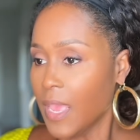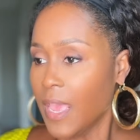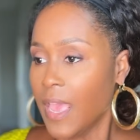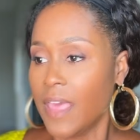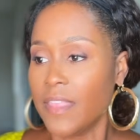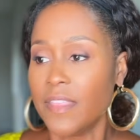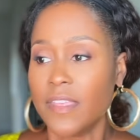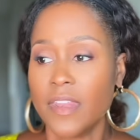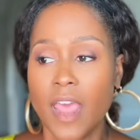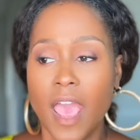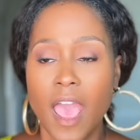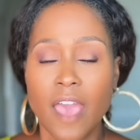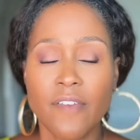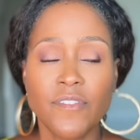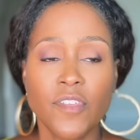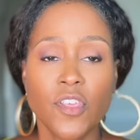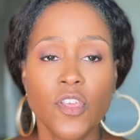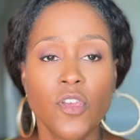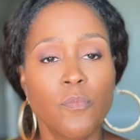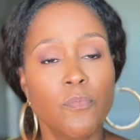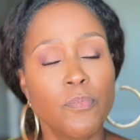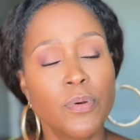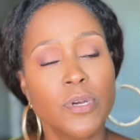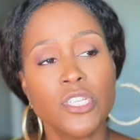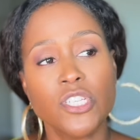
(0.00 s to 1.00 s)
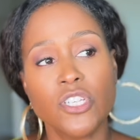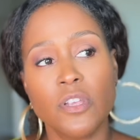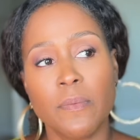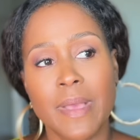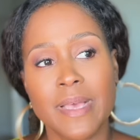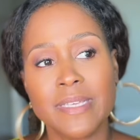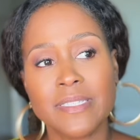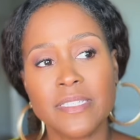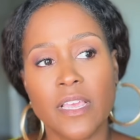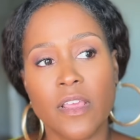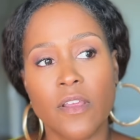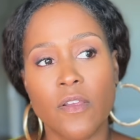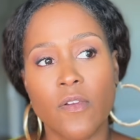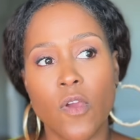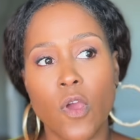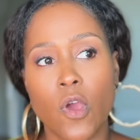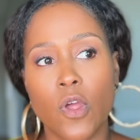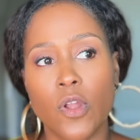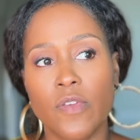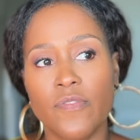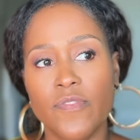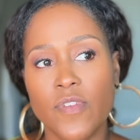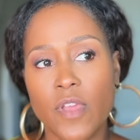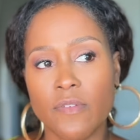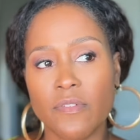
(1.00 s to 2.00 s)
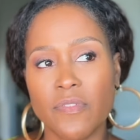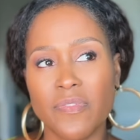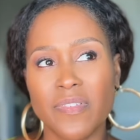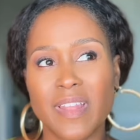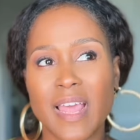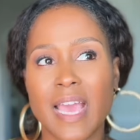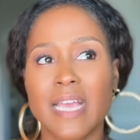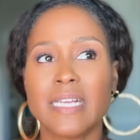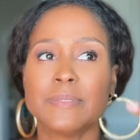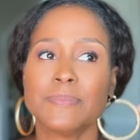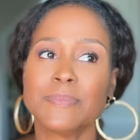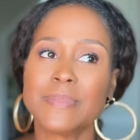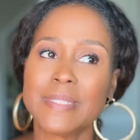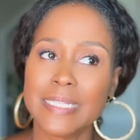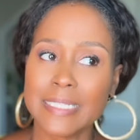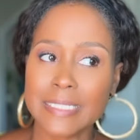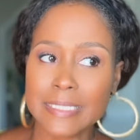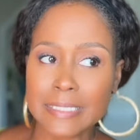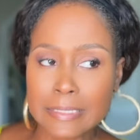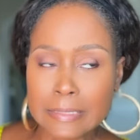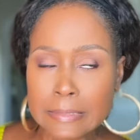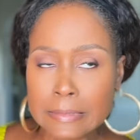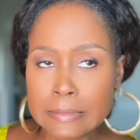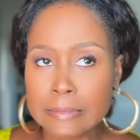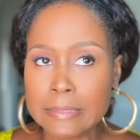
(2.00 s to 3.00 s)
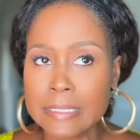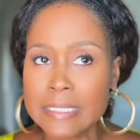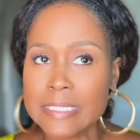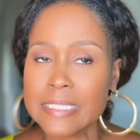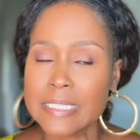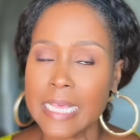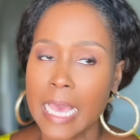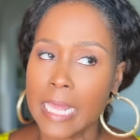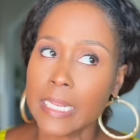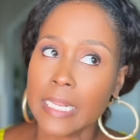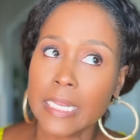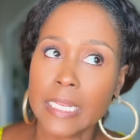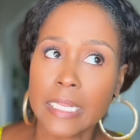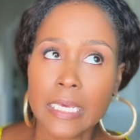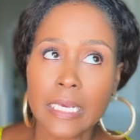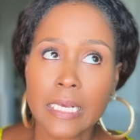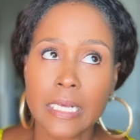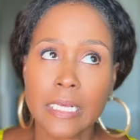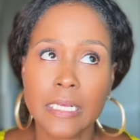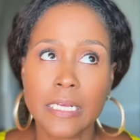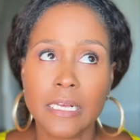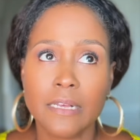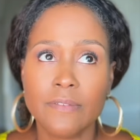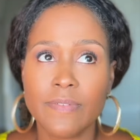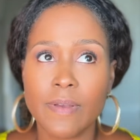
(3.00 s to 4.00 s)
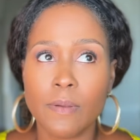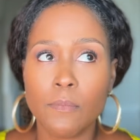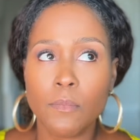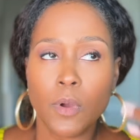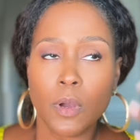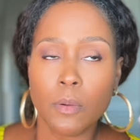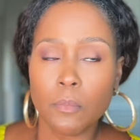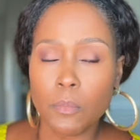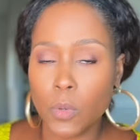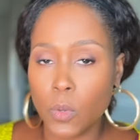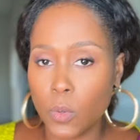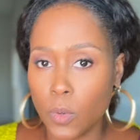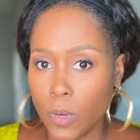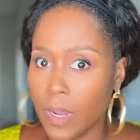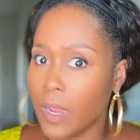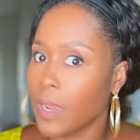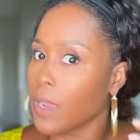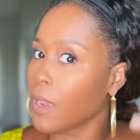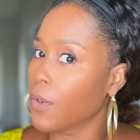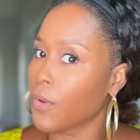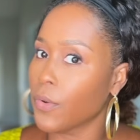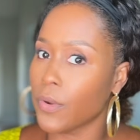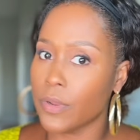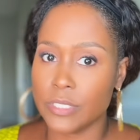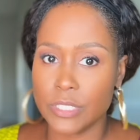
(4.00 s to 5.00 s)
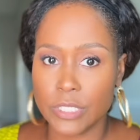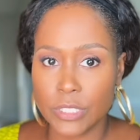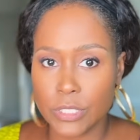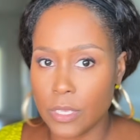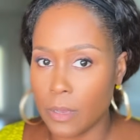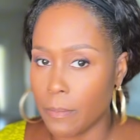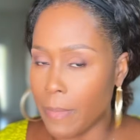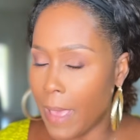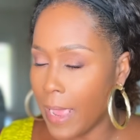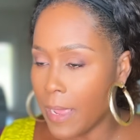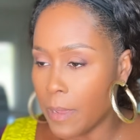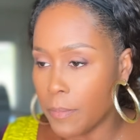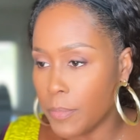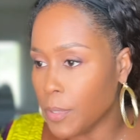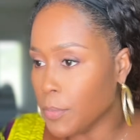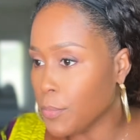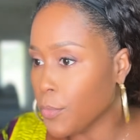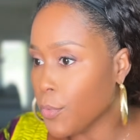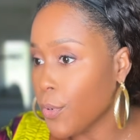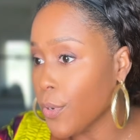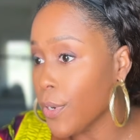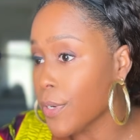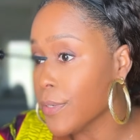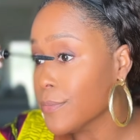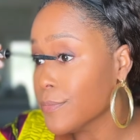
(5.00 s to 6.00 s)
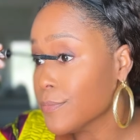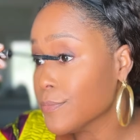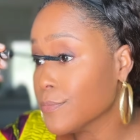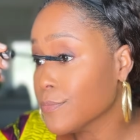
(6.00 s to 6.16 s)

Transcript: And then after you put your mascara on, if you ever feel like, ooh, it's not enough, I want more, girl, just go back and put more.